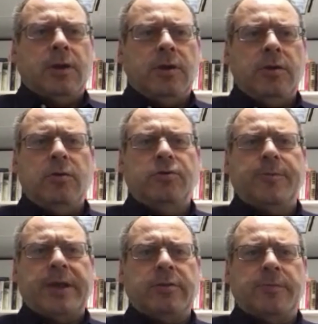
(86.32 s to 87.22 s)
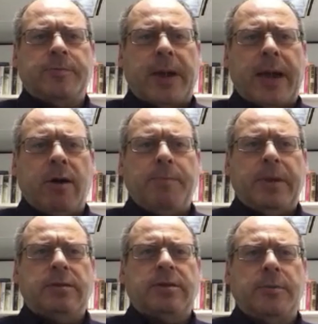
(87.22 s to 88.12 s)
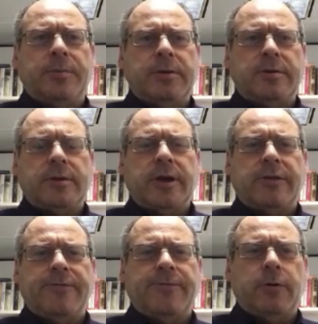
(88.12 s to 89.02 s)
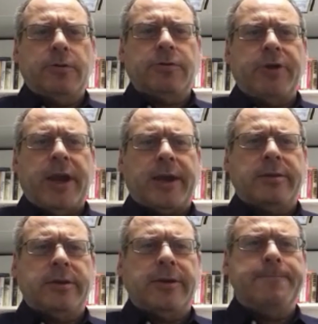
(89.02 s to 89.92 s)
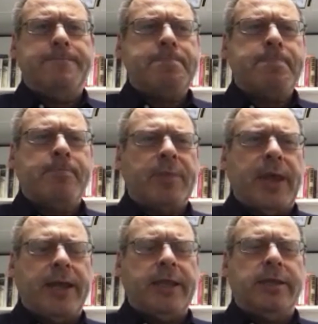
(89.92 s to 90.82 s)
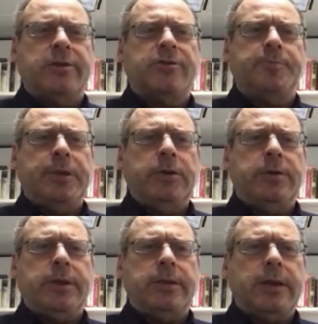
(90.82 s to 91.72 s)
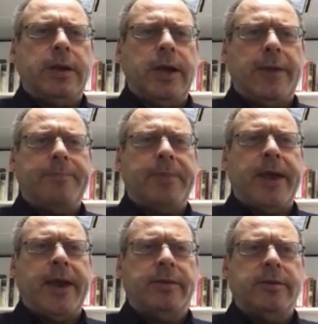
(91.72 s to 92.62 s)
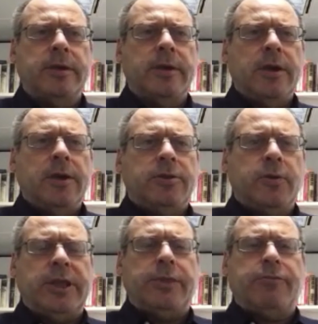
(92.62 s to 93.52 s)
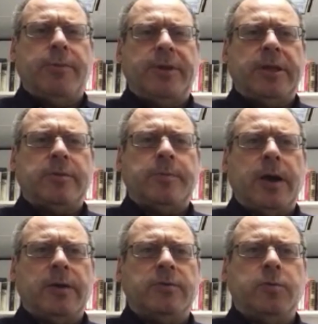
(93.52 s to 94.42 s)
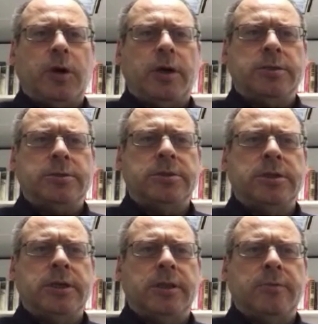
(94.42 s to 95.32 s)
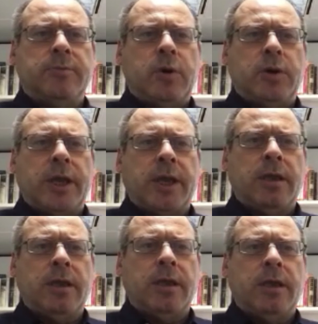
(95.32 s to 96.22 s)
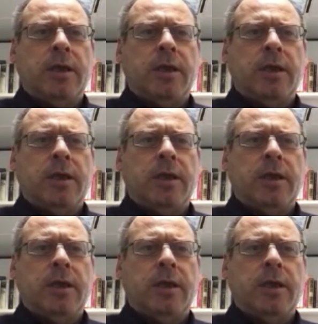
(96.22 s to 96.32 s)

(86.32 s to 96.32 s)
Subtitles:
huge amounts of power built up inside the fourth reactor. And it exploded at 23 minutes past one in the morning